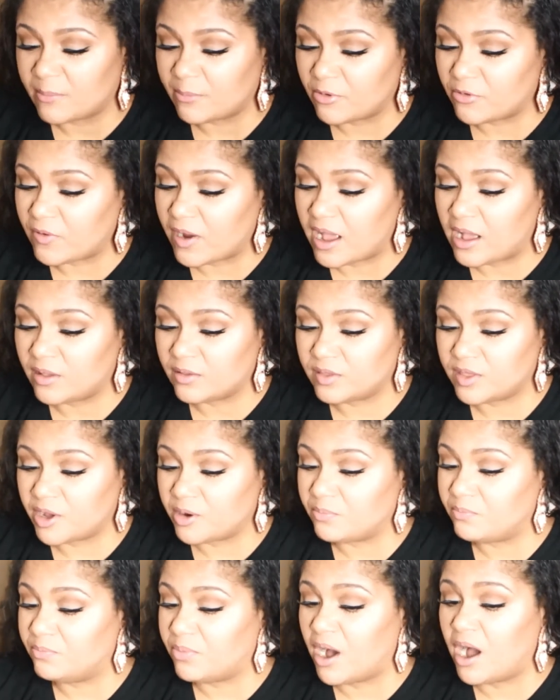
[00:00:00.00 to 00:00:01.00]
around their
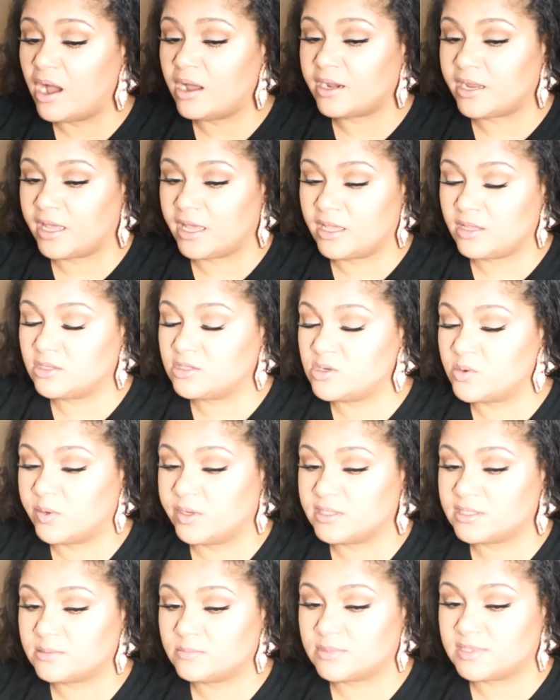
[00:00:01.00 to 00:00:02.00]
body and doing
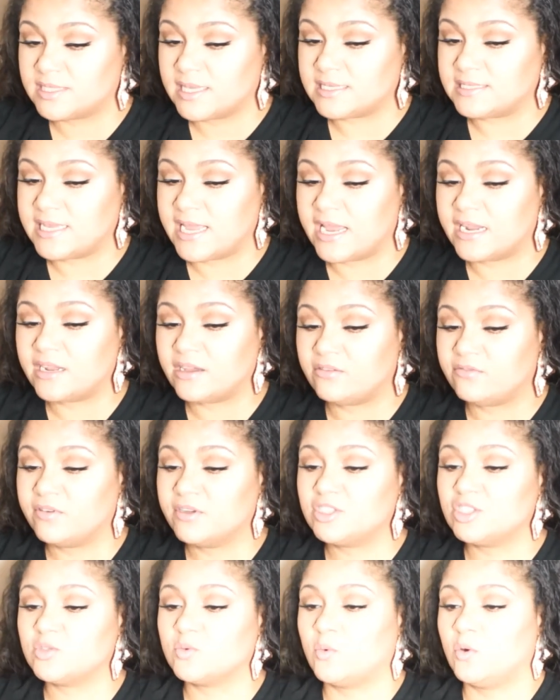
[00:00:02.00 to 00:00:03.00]
some satanic
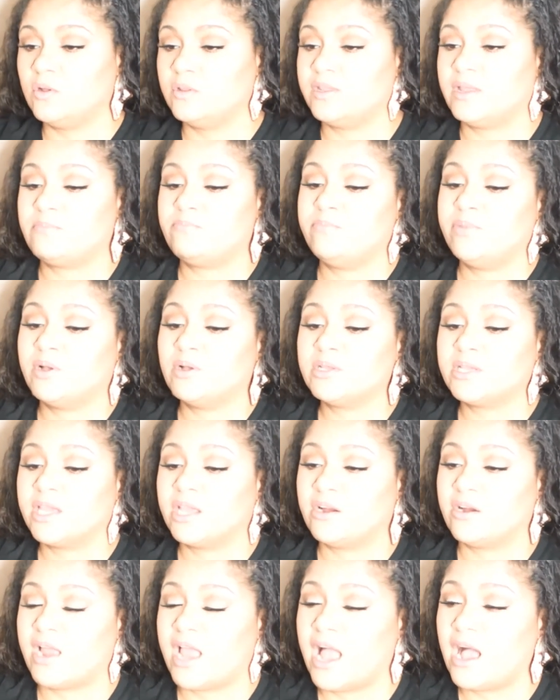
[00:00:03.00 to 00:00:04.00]
ritual, and then building
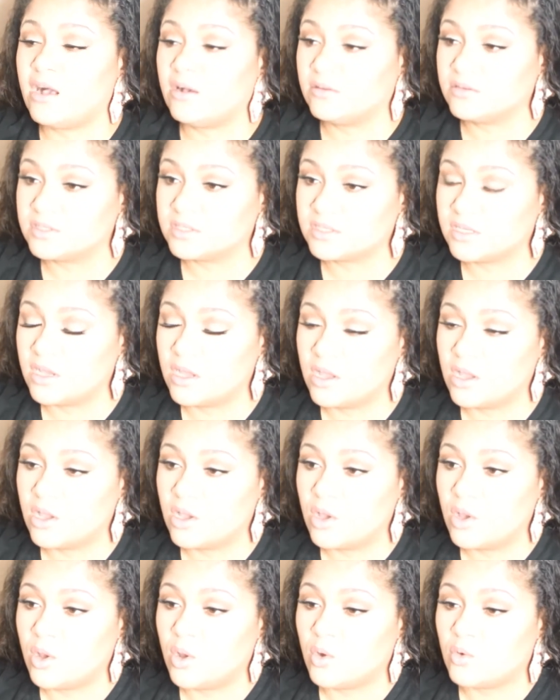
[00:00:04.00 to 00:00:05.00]
your house
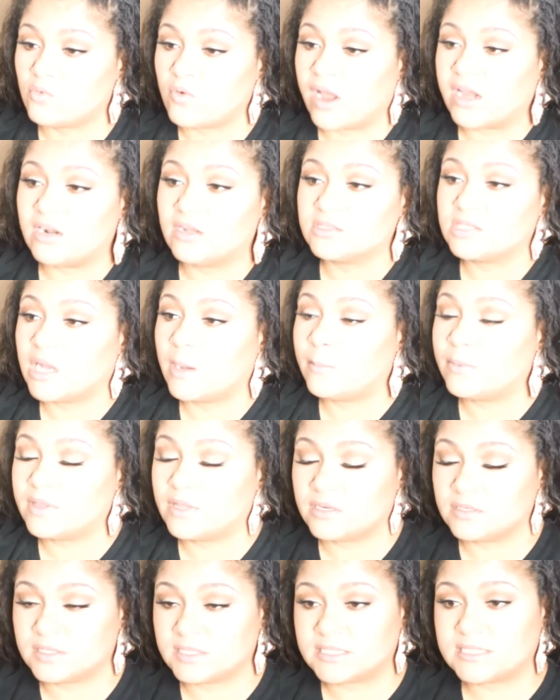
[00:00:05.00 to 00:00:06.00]
right on top of
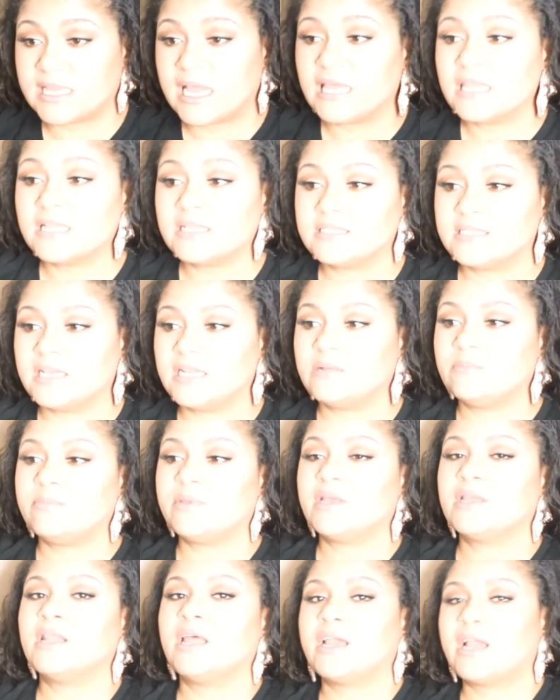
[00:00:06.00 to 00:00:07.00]
their skeleton and
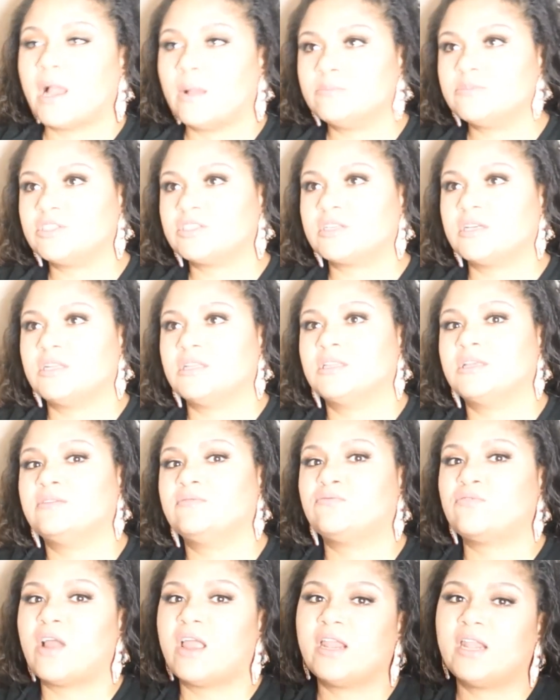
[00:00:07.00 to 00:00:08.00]
being like, I'm just gonna live
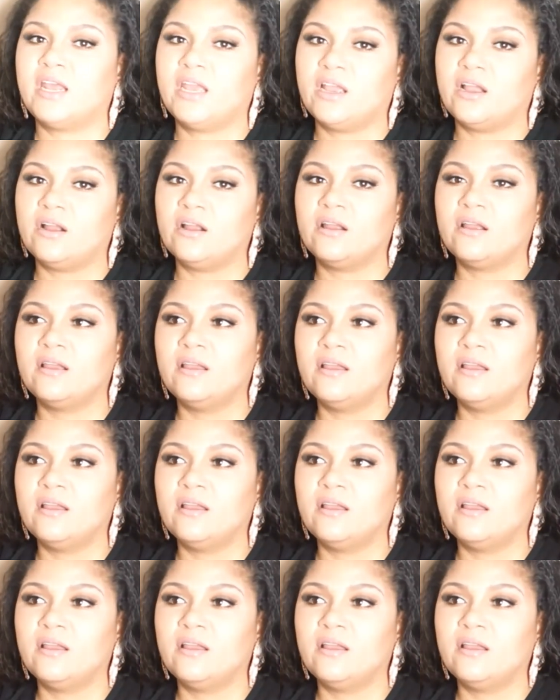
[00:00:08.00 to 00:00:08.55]
right here.